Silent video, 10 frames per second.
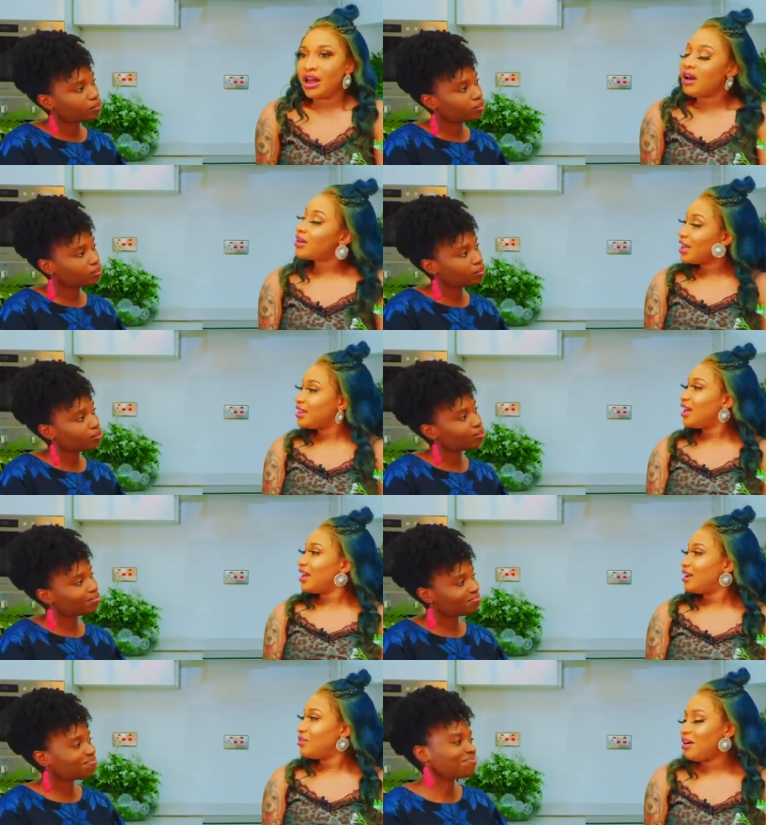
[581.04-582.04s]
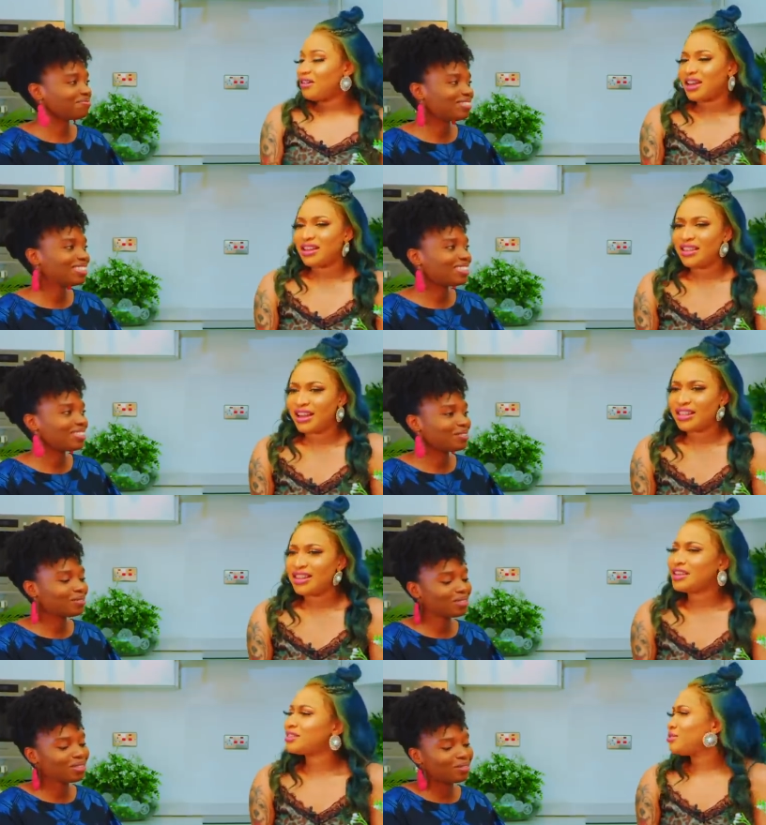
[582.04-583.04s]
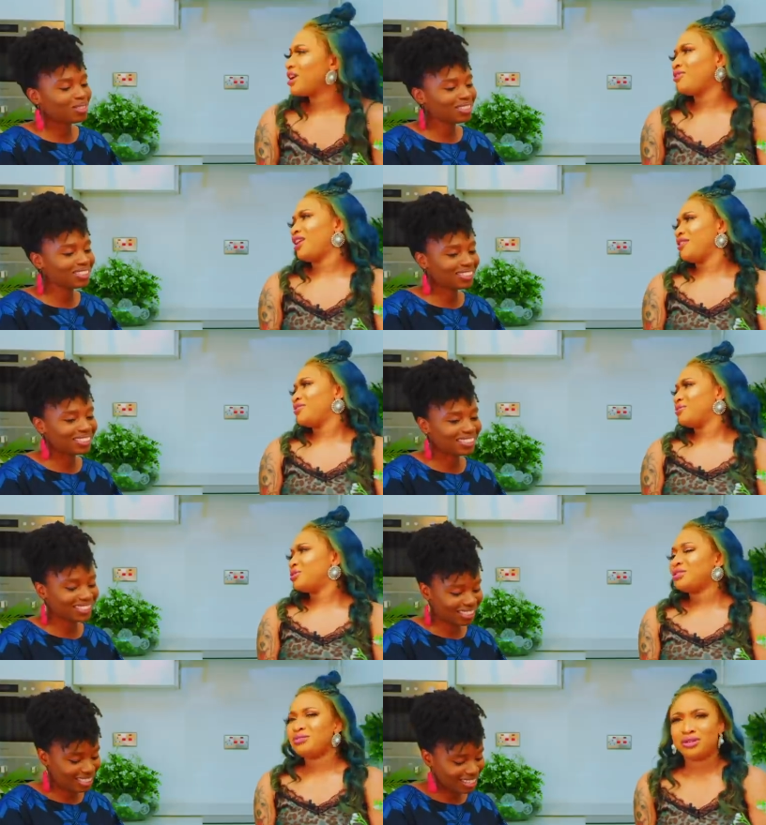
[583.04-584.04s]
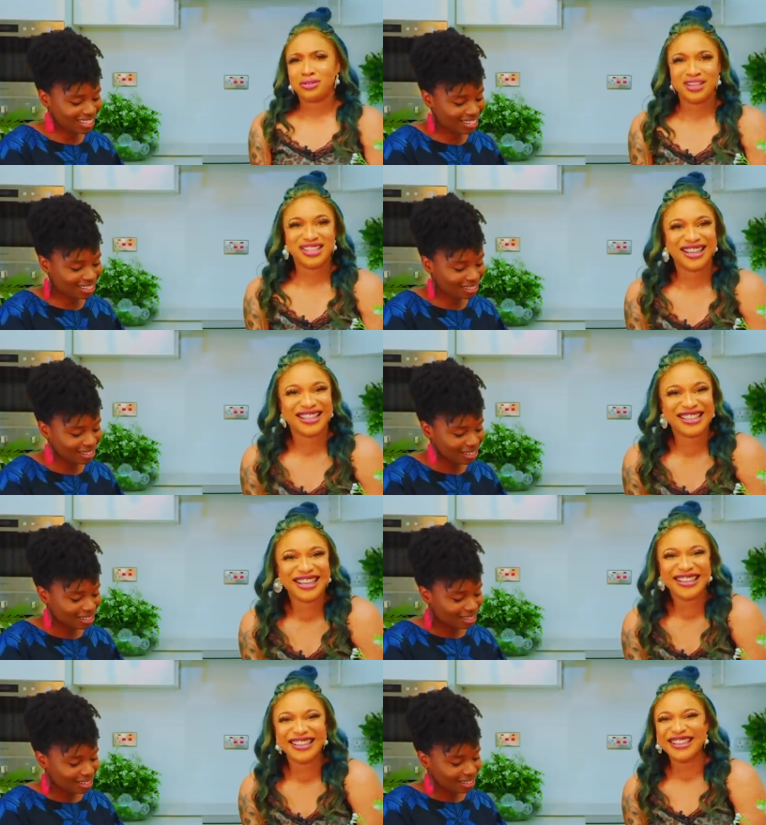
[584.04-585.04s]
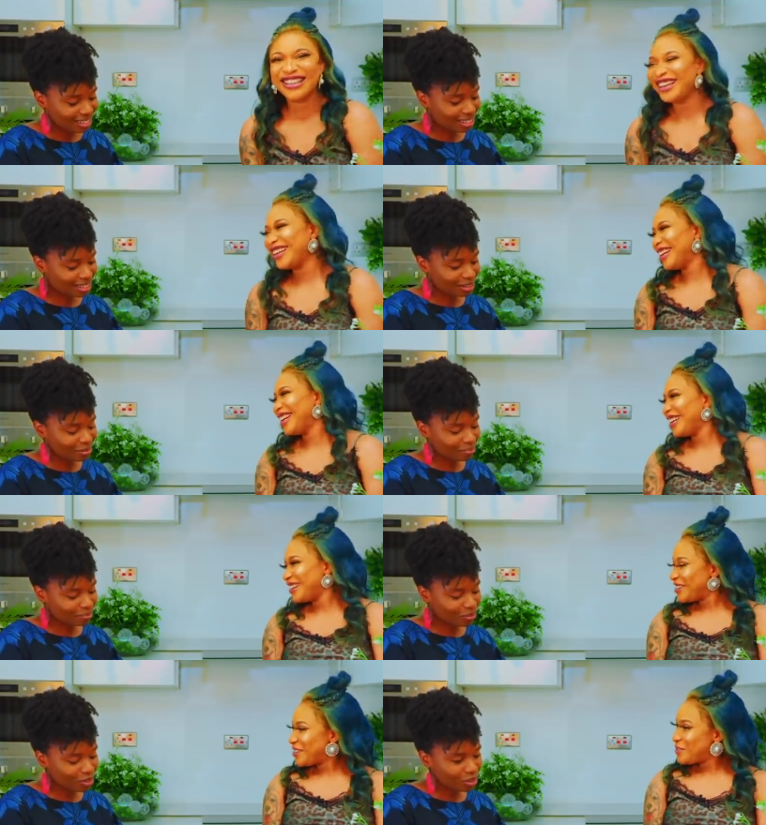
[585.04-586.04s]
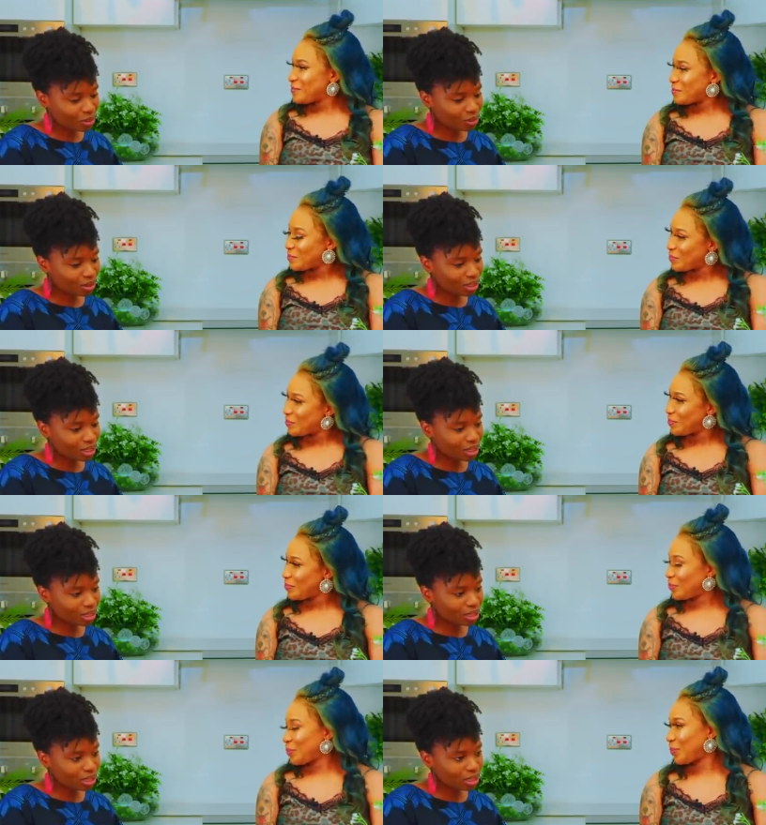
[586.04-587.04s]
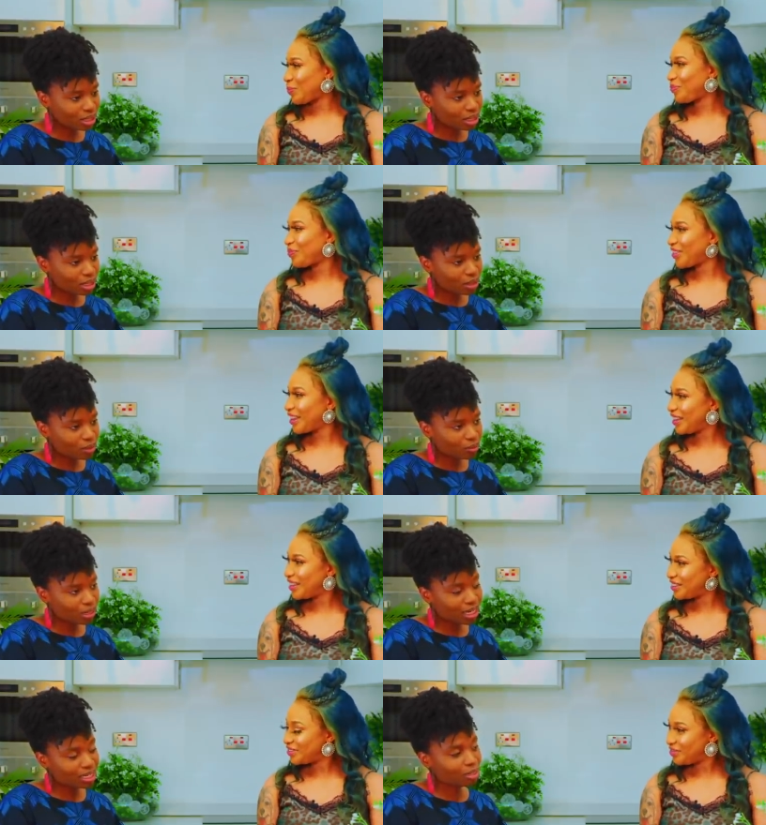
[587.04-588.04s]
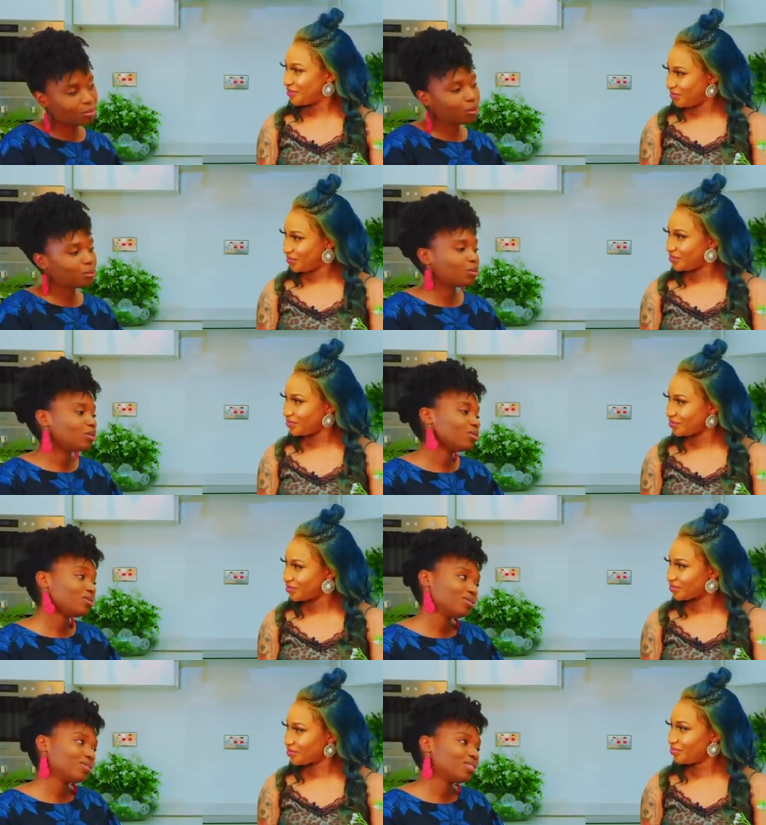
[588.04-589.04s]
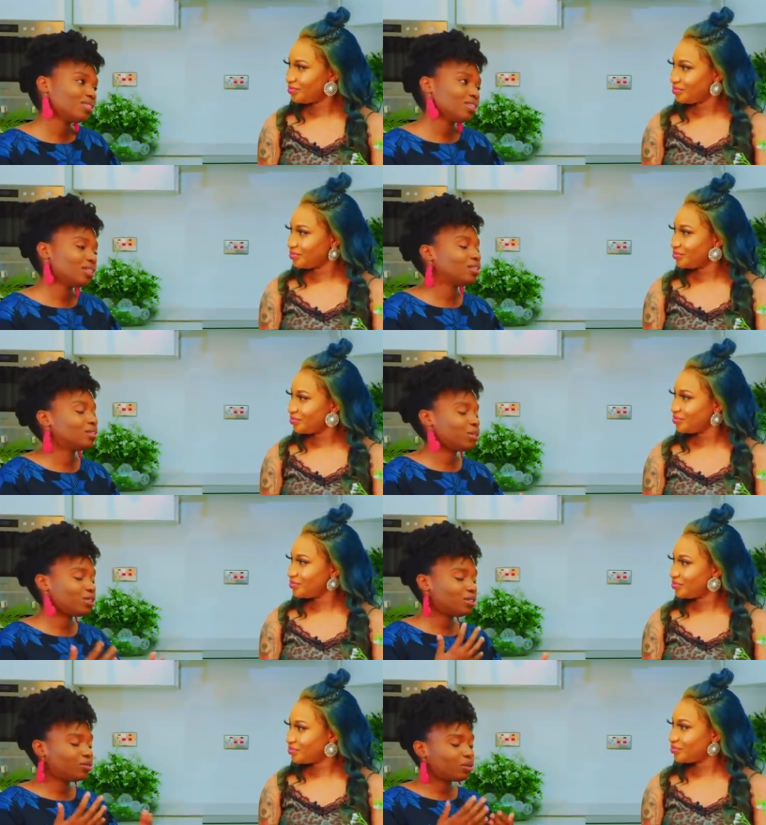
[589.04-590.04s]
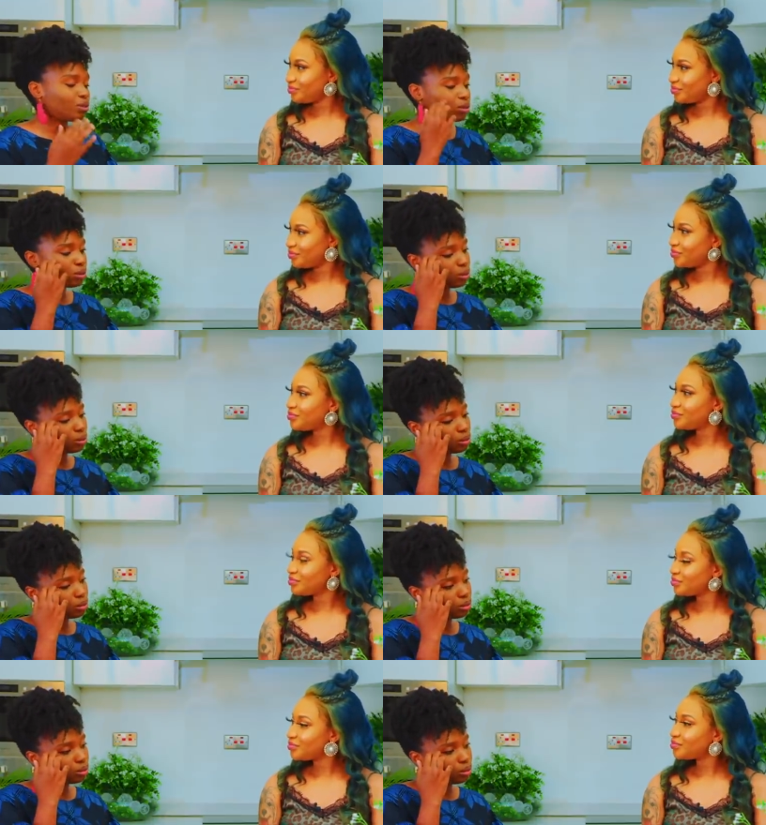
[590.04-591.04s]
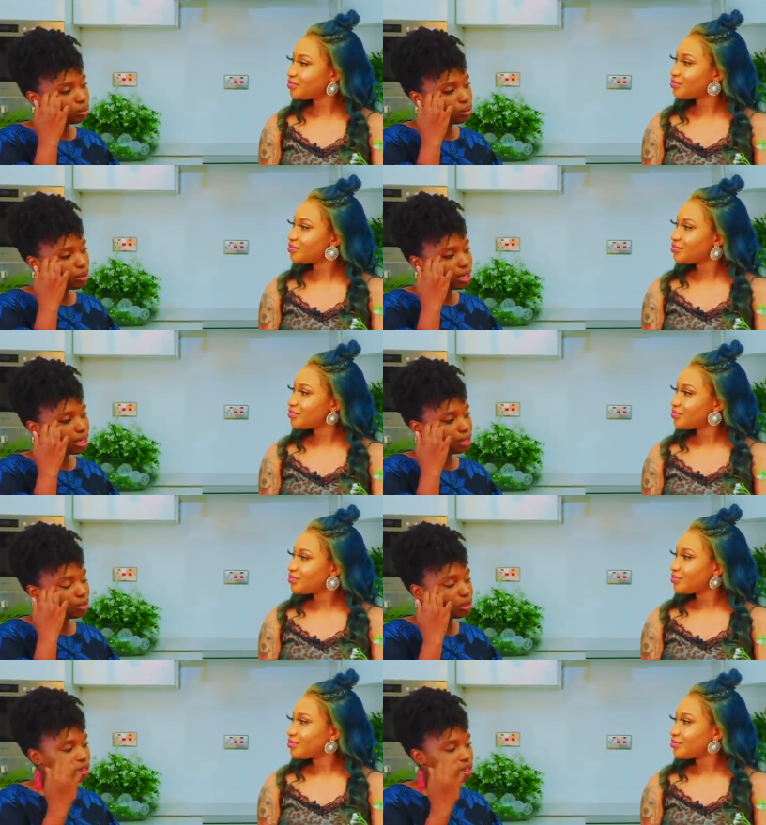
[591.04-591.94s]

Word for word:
Speaker 1: I'll get there. We'll all get there. I think we have a lifetime to deal with all these things.
Speaker 2: So it's what I tell people, especially for those who I get to